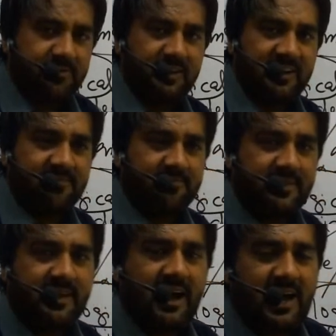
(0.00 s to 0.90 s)
believe
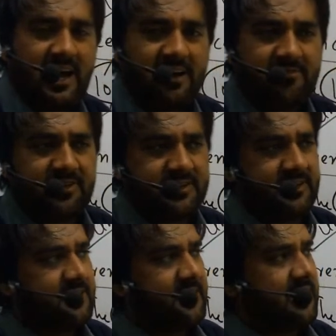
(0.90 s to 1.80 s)
me, I have
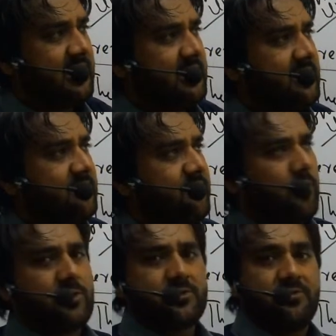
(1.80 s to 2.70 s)
written nearly
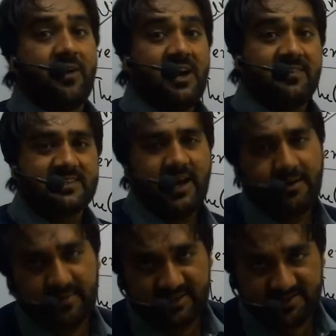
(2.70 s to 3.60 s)
4 to 5
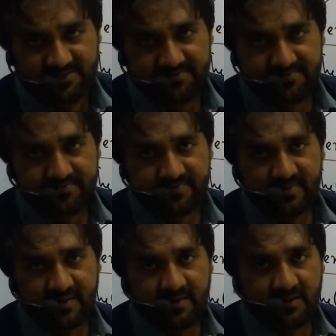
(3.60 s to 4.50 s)
assignments,
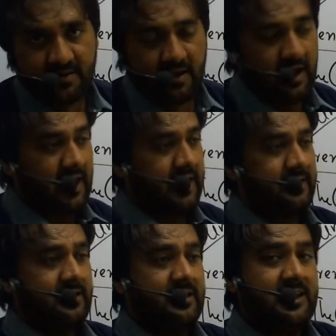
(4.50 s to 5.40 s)

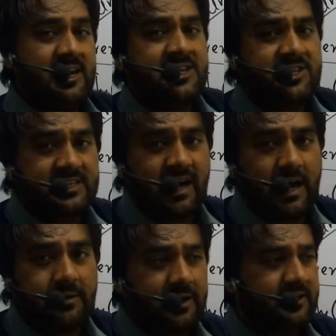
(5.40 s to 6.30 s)
and each
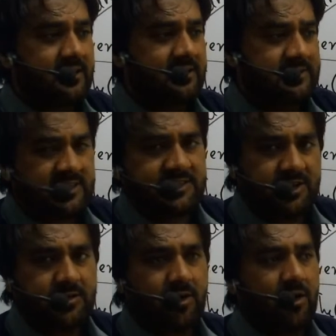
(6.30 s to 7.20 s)
assignment
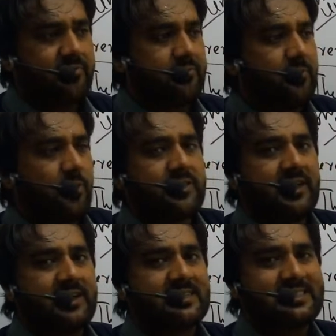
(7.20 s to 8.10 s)
consisting of more
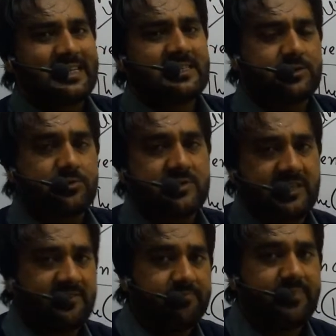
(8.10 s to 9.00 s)
than 6 to
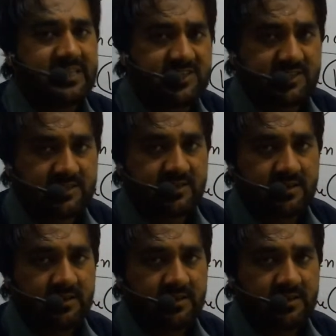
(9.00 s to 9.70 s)
7 pages.